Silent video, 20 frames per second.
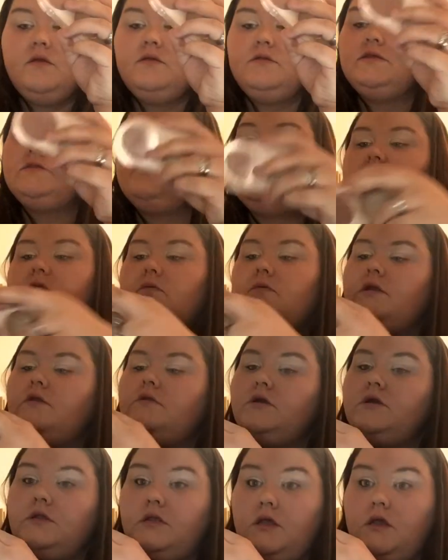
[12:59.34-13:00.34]
This one's not wanting to
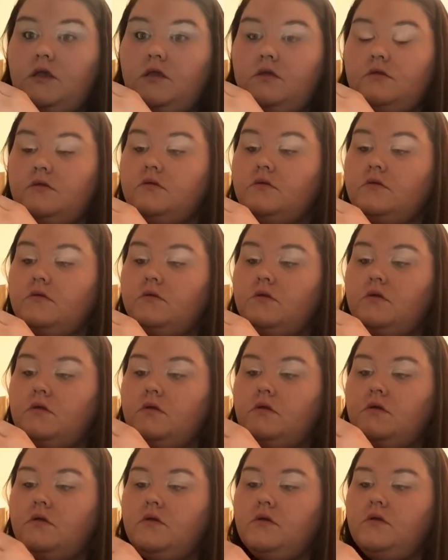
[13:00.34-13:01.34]
work today.
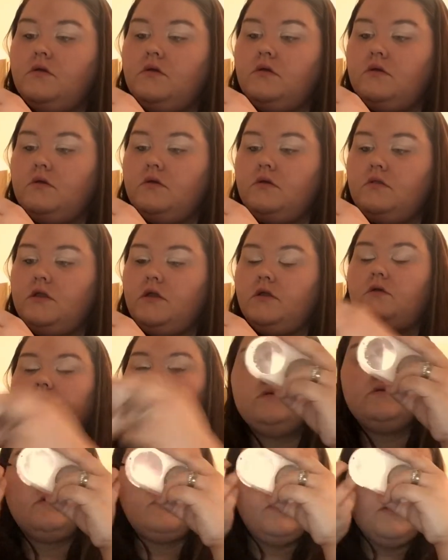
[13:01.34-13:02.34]
There it goes.
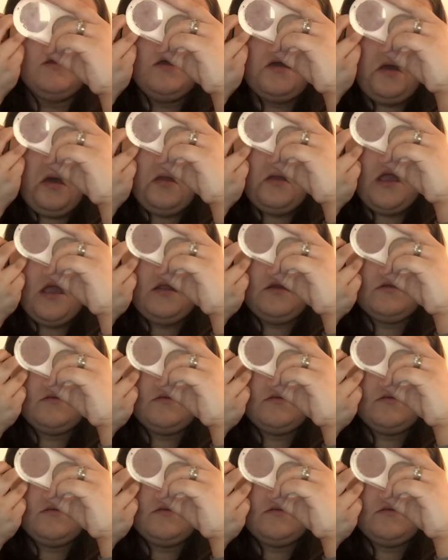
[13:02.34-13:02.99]
Alright.